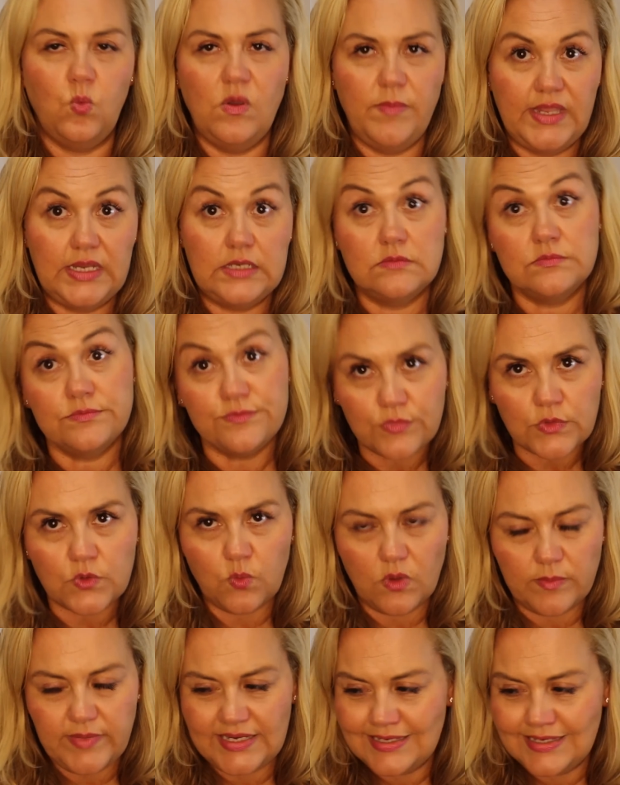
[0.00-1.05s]
women.
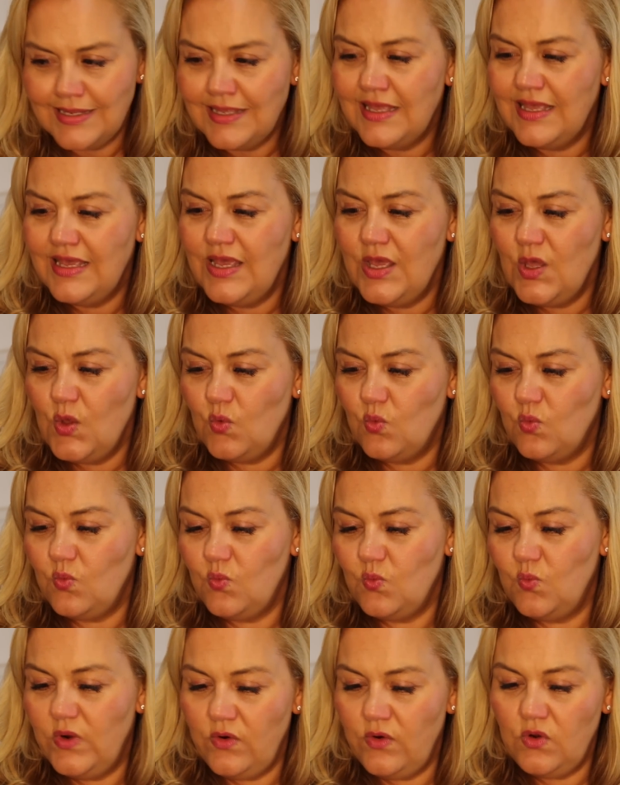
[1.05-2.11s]

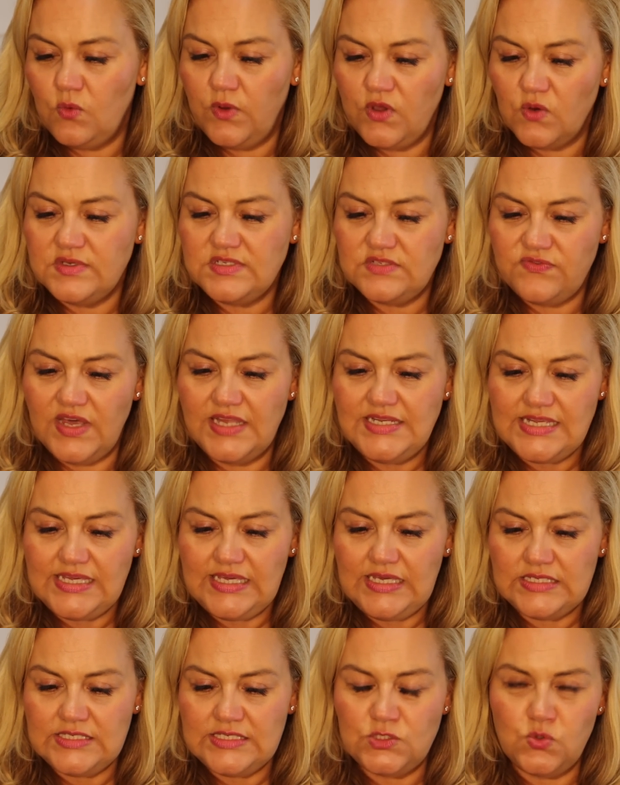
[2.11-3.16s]
We always find it
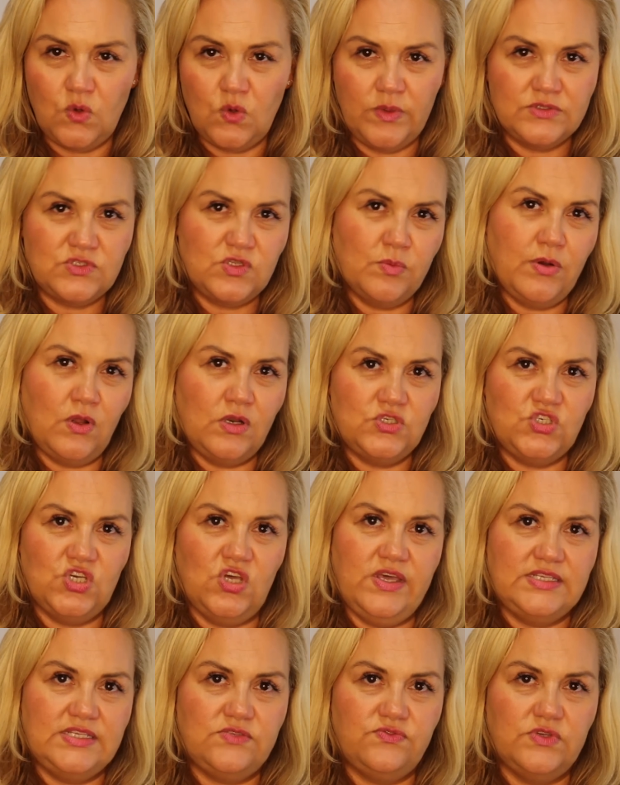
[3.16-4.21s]
easy to almost
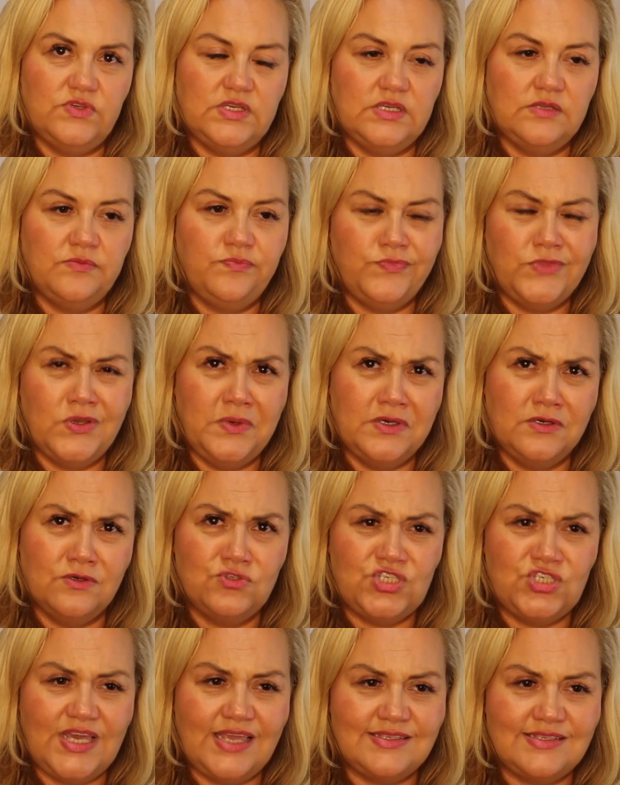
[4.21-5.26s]
apologise for knowing our
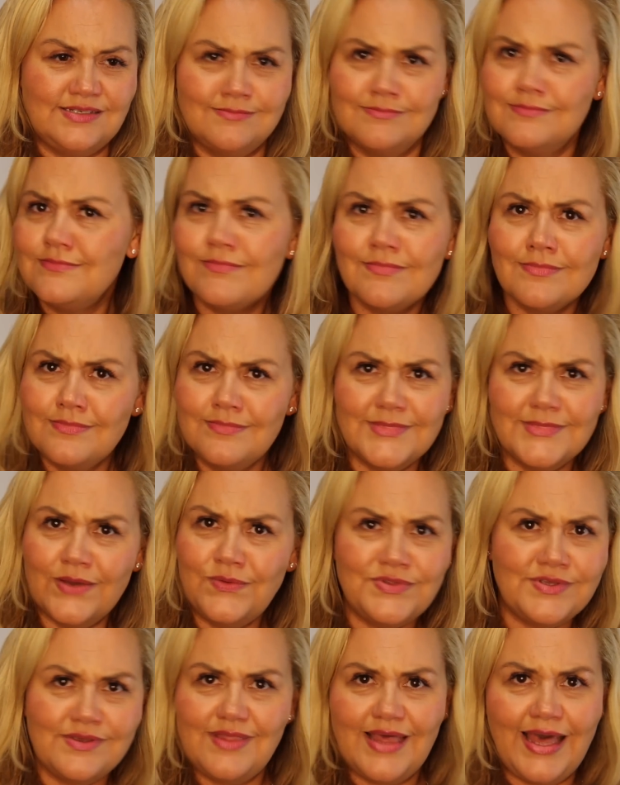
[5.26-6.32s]
shit.
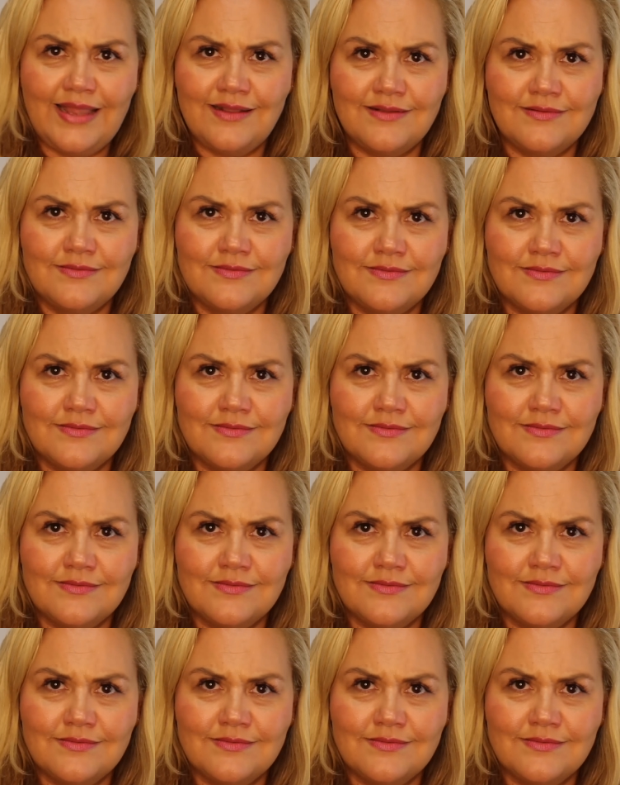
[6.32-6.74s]
Don't do that.